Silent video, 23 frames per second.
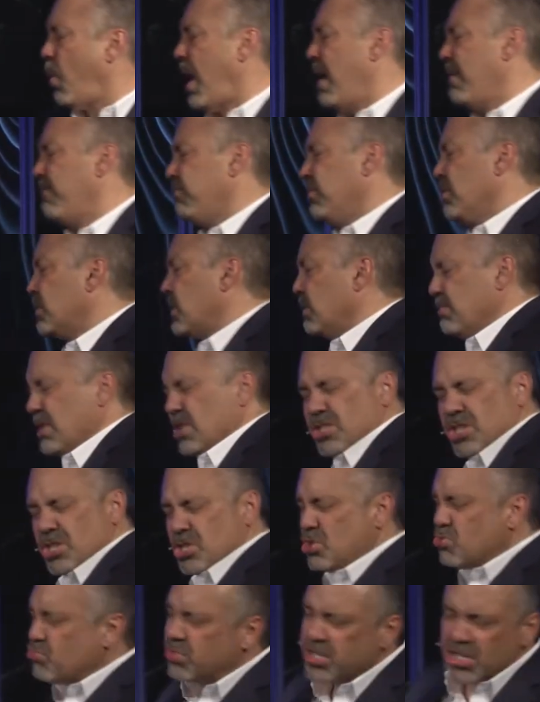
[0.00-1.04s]
wife looked at me and
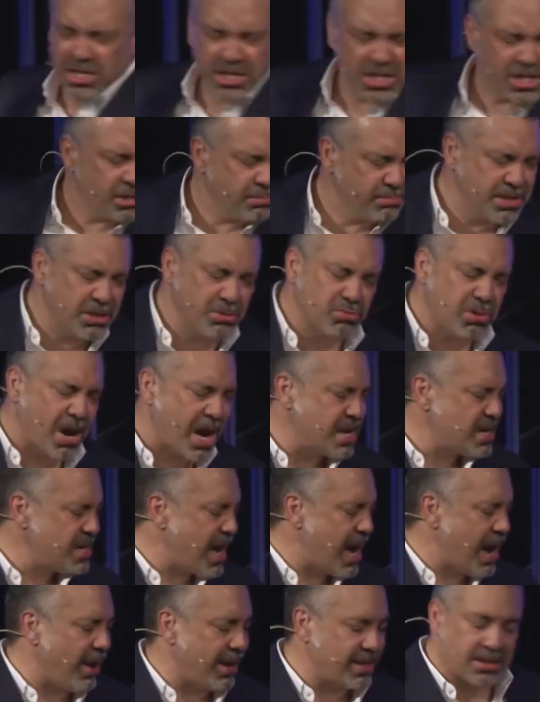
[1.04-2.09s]
said, you listen to me
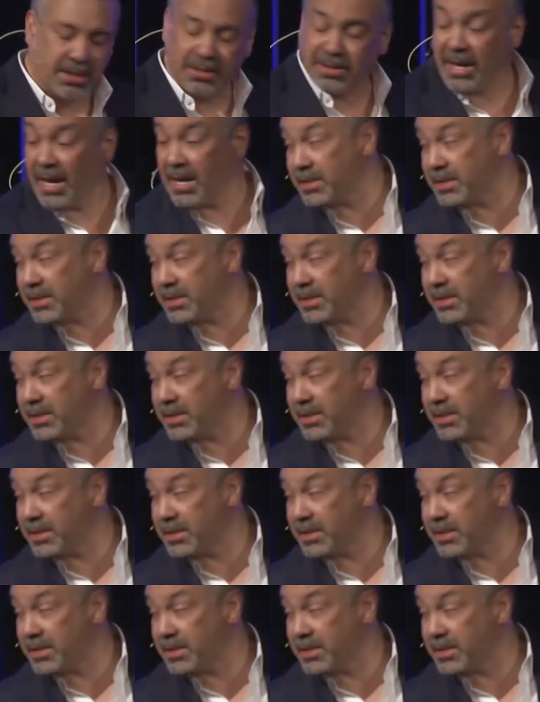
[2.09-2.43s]
right now. I said,